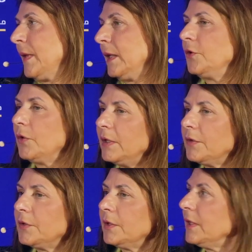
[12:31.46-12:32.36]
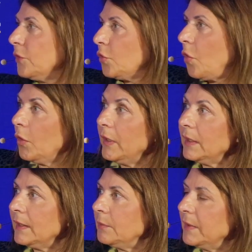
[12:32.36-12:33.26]
either
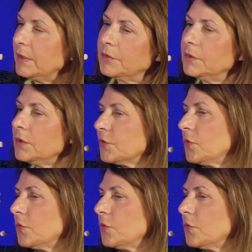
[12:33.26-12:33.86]
oil and minerals